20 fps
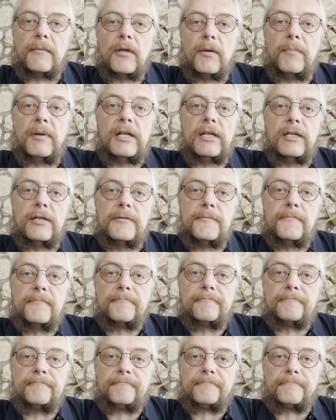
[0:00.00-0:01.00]
opinion.
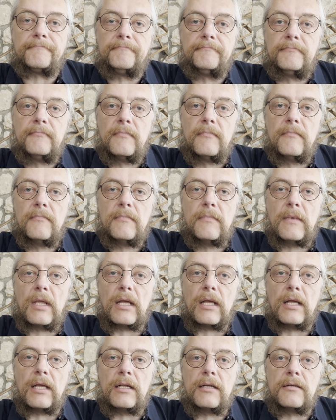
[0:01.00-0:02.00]

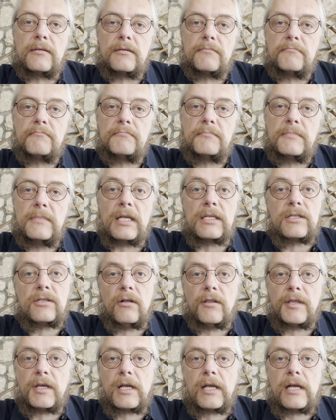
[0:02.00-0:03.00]
And that's
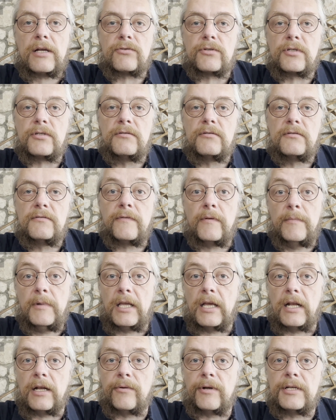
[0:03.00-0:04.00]
all that counts for
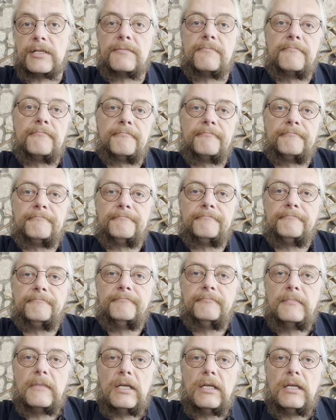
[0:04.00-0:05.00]
me anyways.
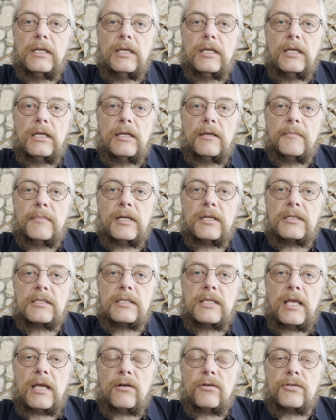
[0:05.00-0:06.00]

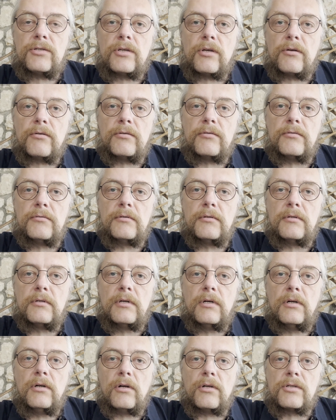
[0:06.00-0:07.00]
But they also
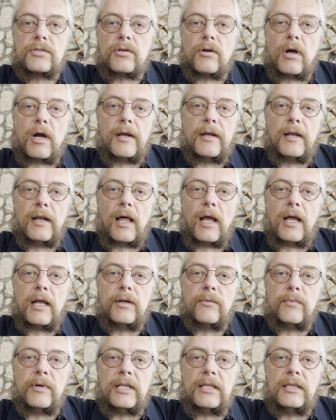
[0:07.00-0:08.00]
are in
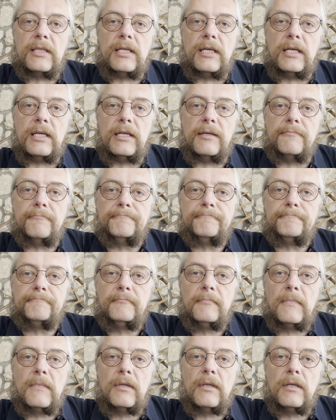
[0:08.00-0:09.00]
line with the
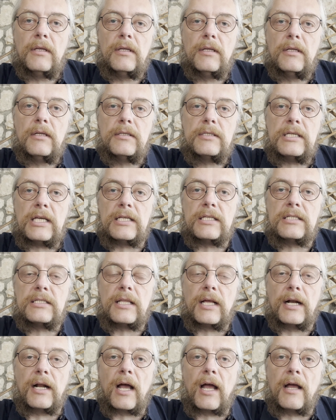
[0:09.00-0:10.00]
tests
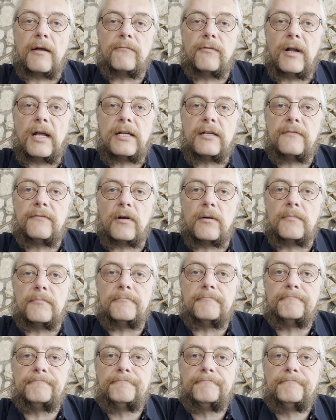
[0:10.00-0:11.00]
that I have read
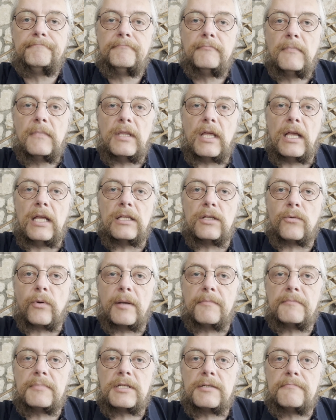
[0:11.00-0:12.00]
from the
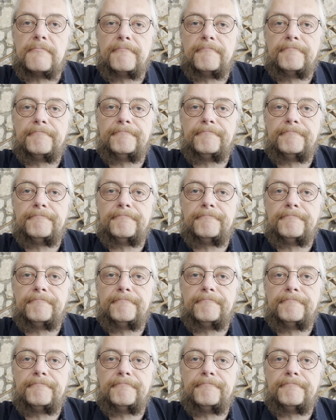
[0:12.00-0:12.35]
interwebs.